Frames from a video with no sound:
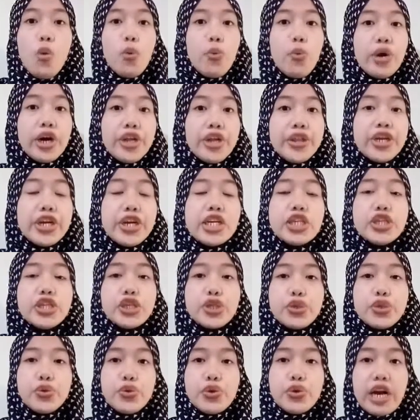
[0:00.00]
Water and
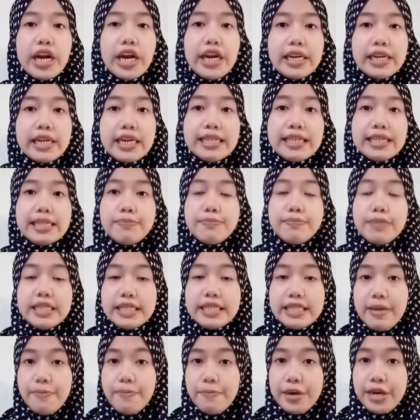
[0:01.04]
sugar can be
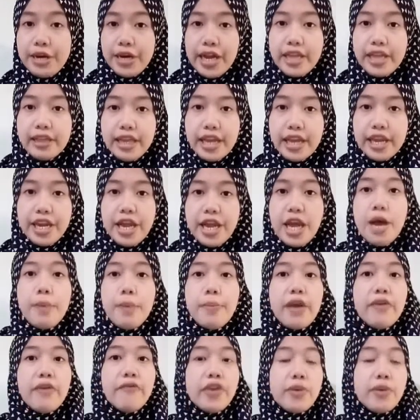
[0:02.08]
separated
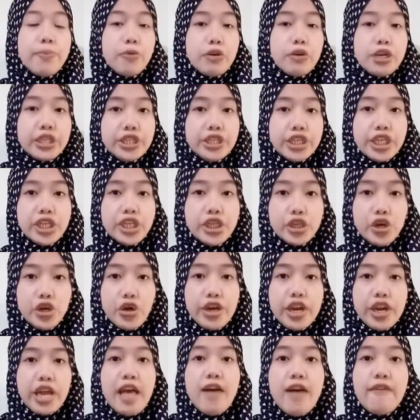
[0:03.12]
by
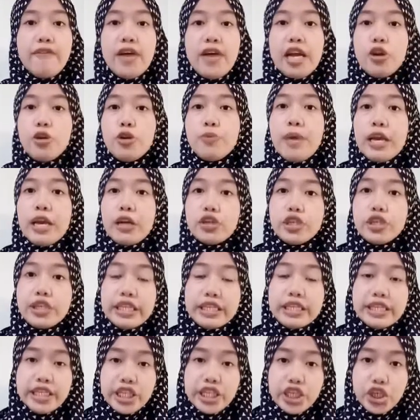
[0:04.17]
vaporization, followed by
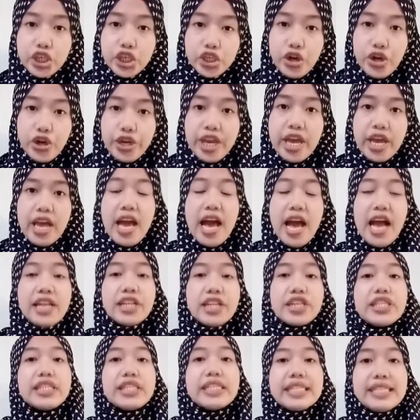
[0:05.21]
condensation
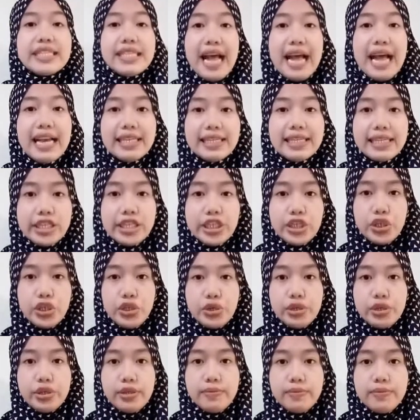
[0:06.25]
and
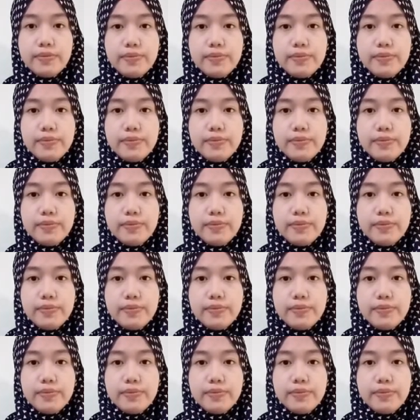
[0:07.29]
crystallization.